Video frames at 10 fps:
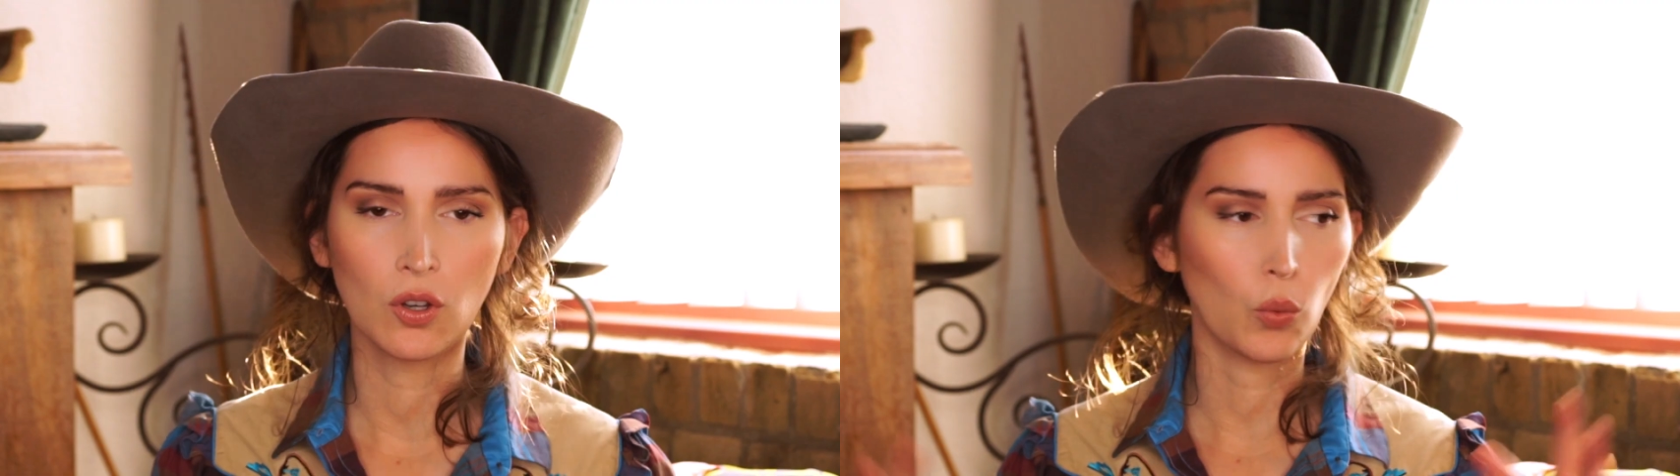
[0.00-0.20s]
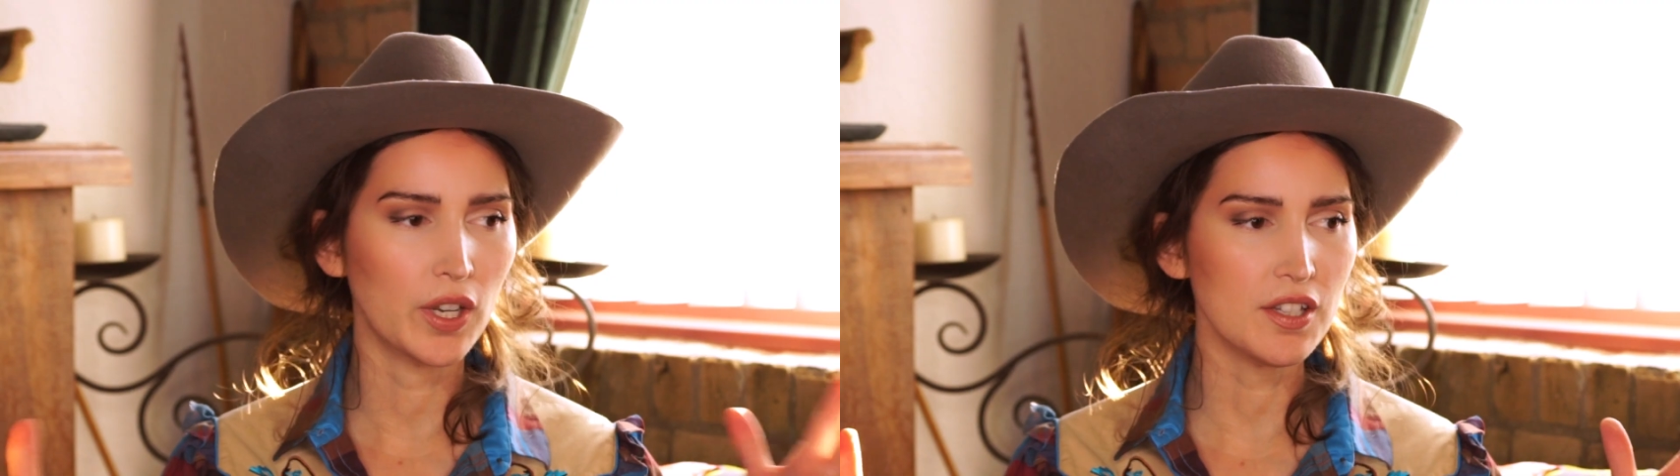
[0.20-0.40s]

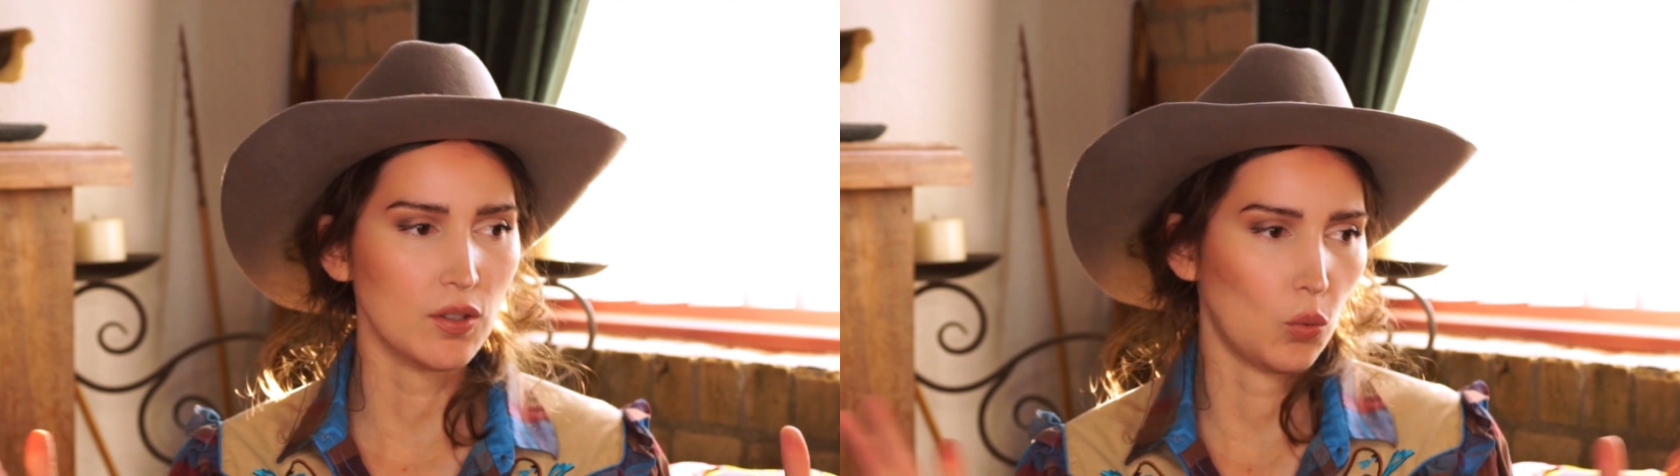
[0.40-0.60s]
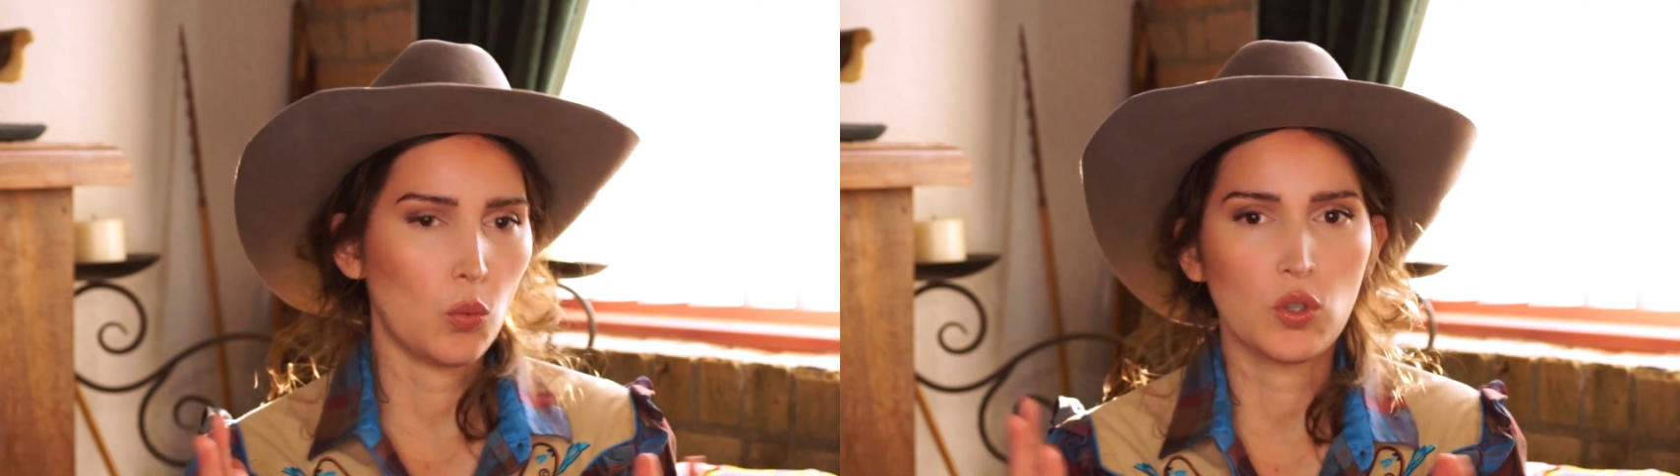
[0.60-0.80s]
when is it?
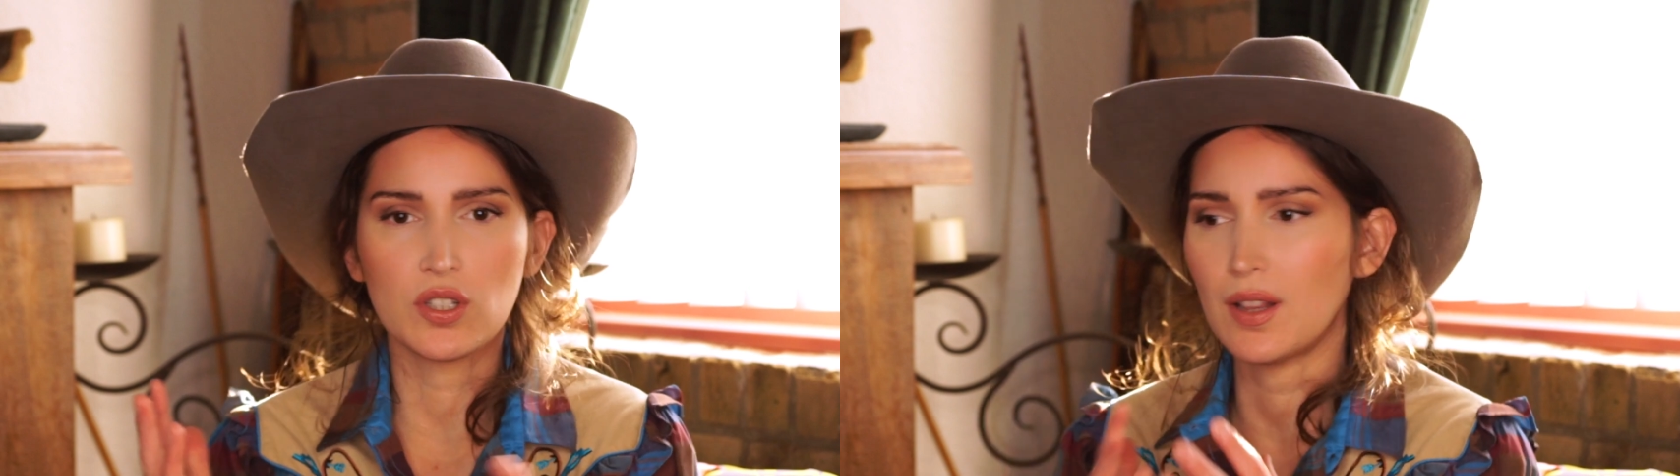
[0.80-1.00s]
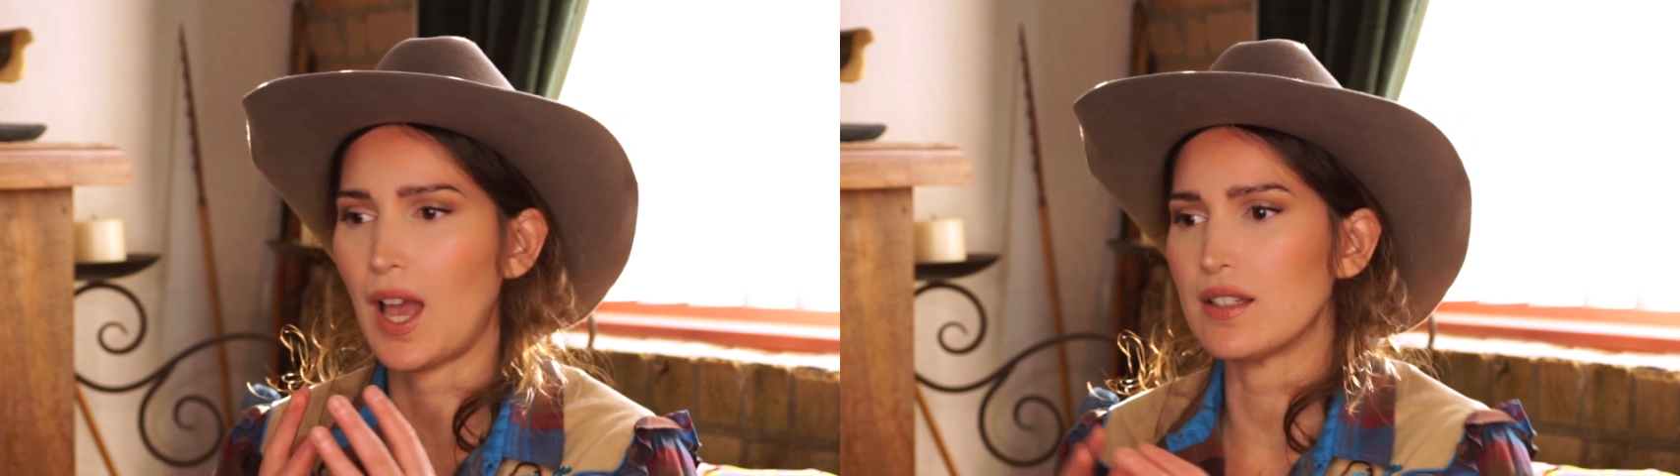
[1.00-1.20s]
When was the
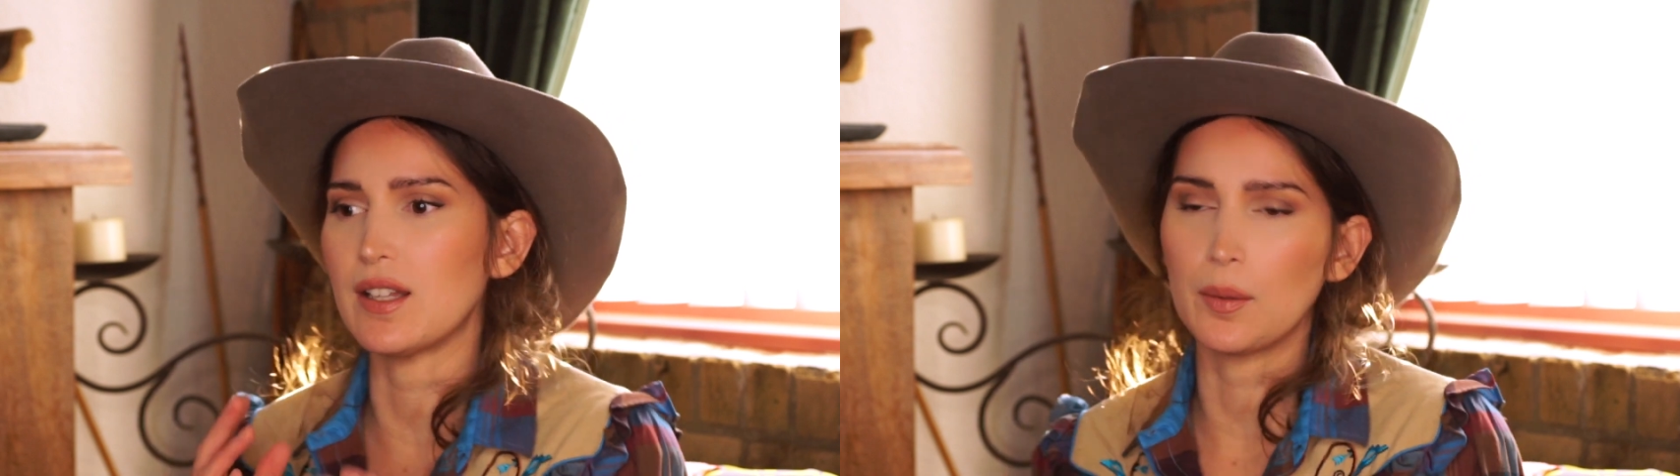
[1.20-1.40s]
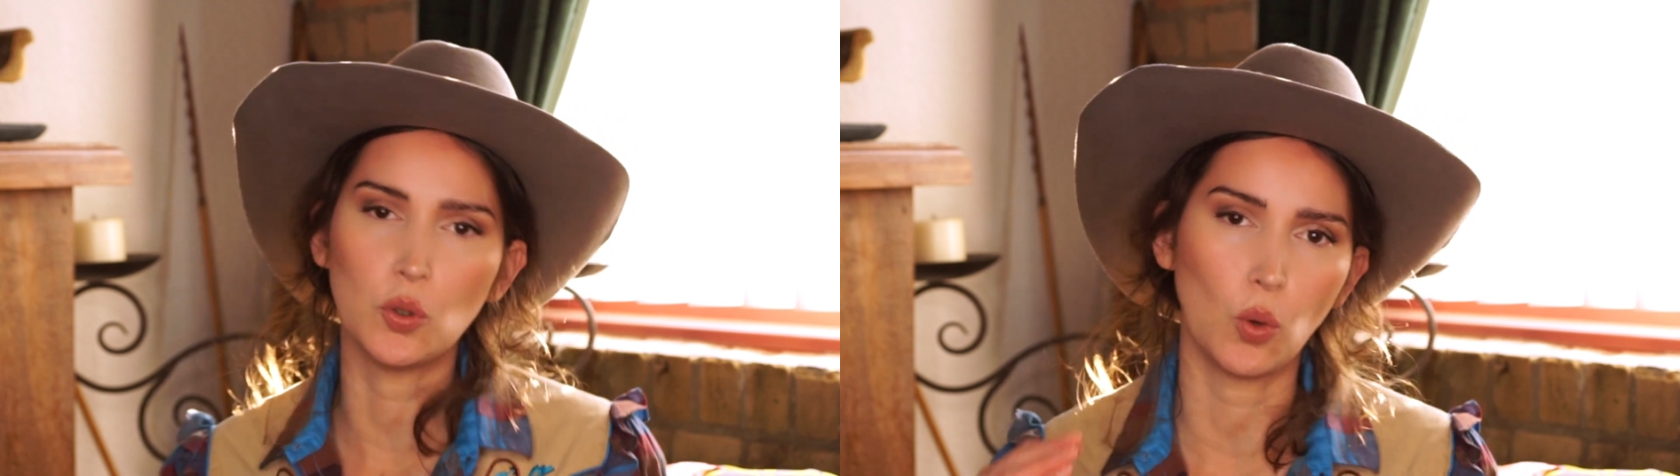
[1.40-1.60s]
last
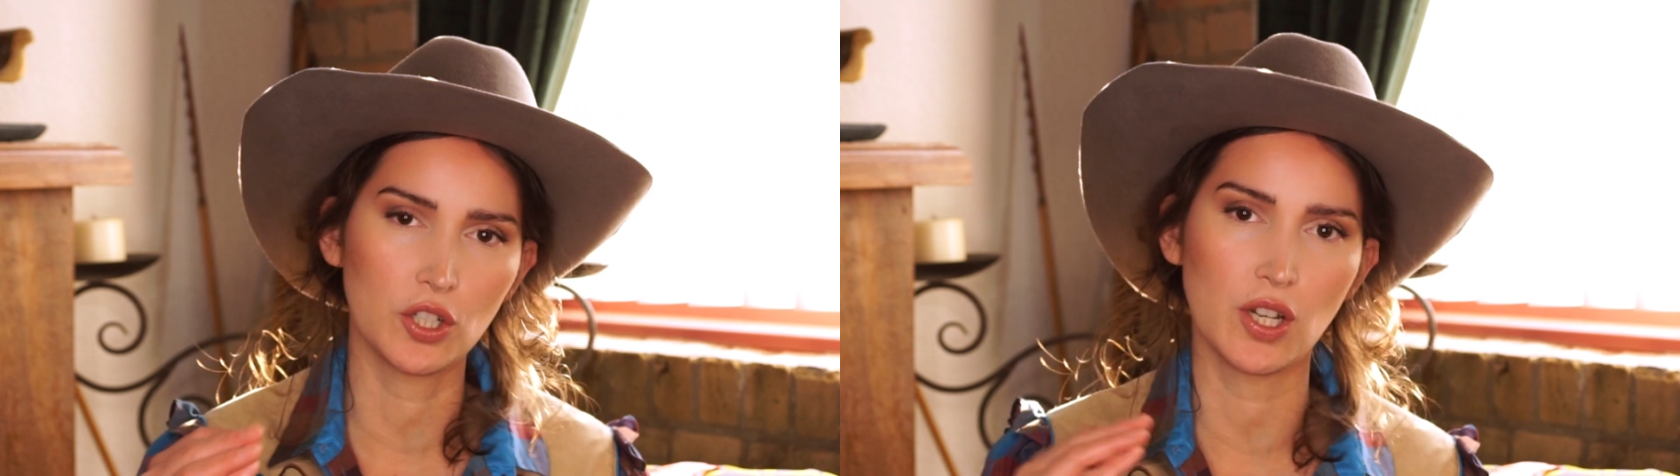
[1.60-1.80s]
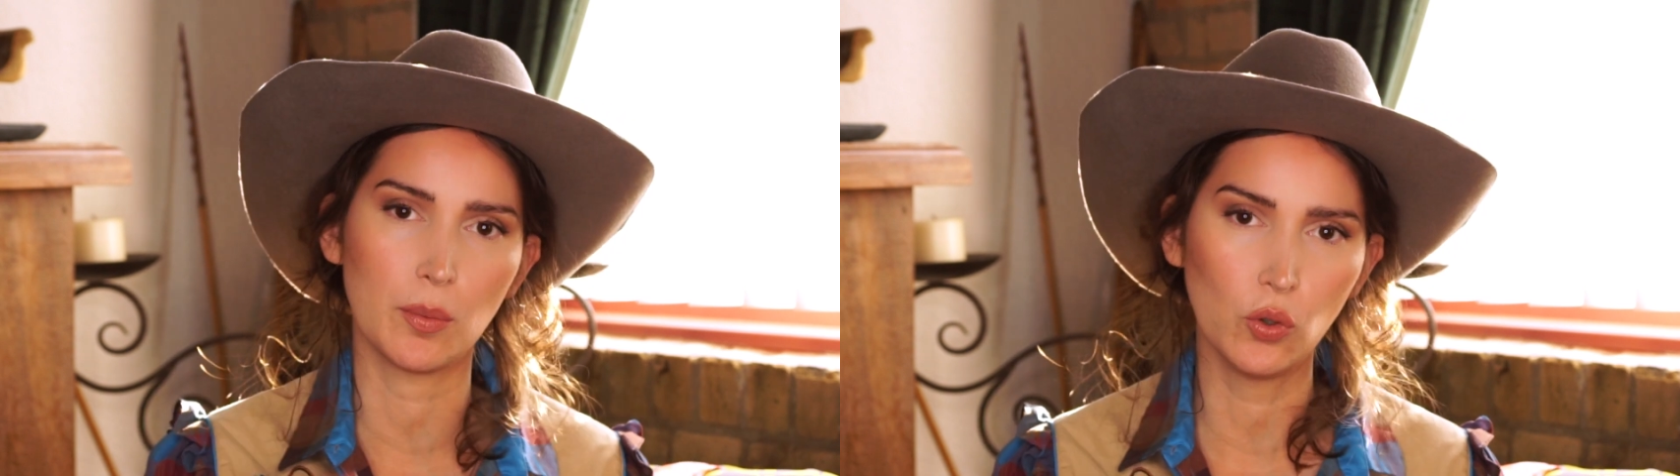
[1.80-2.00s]
time you watched
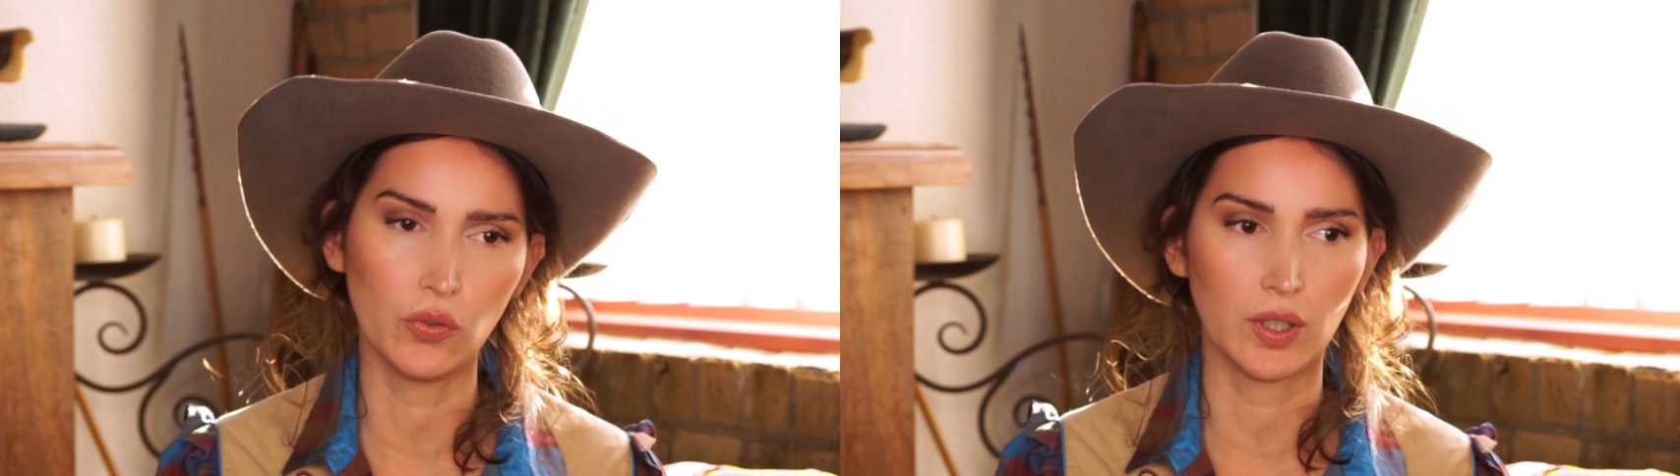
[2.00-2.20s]
that movie?